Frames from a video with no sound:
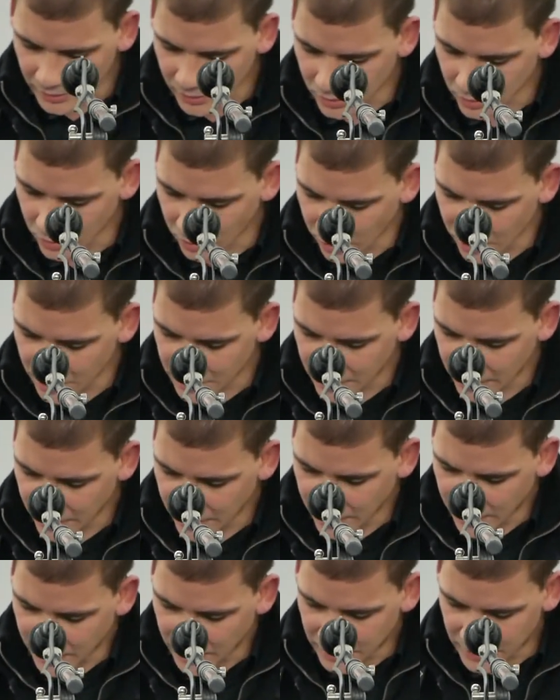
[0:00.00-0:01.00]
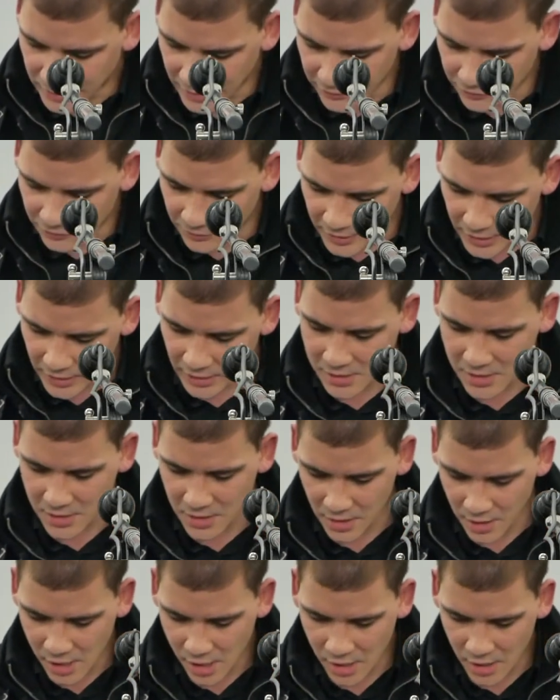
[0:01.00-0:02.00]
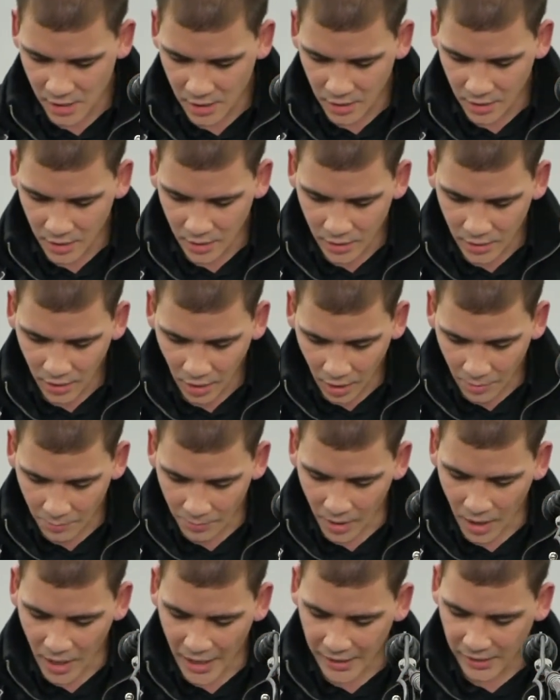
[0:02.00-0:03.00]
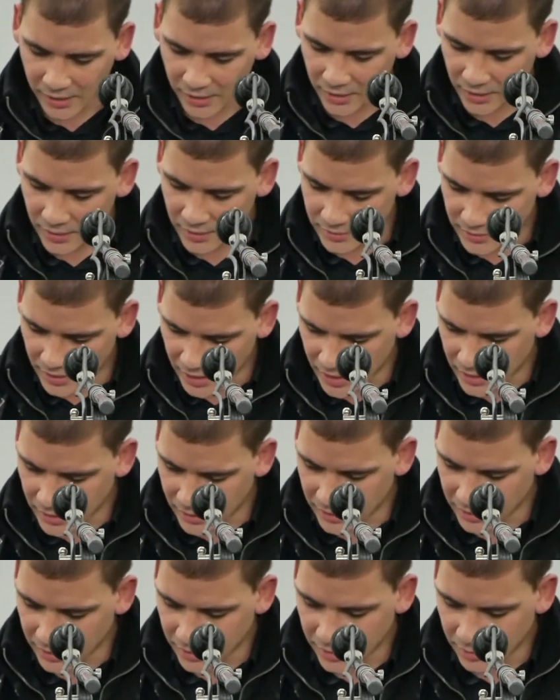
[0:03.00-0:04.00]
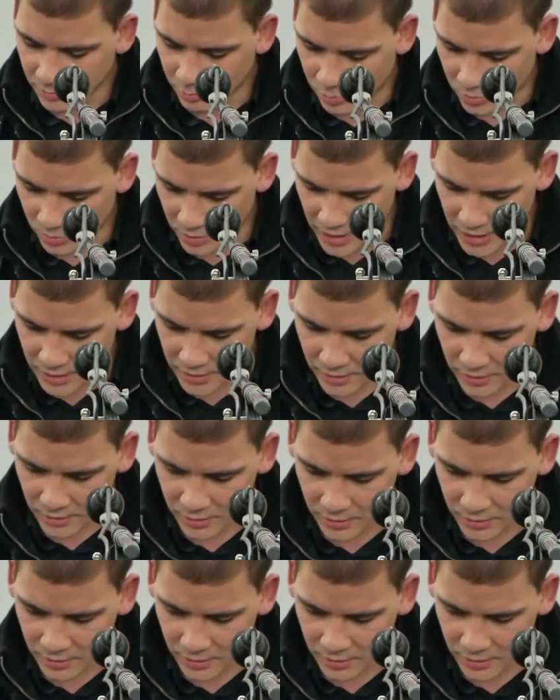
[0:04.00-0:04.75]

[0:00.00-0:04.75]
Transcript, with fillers: Lord, give me my daily bread.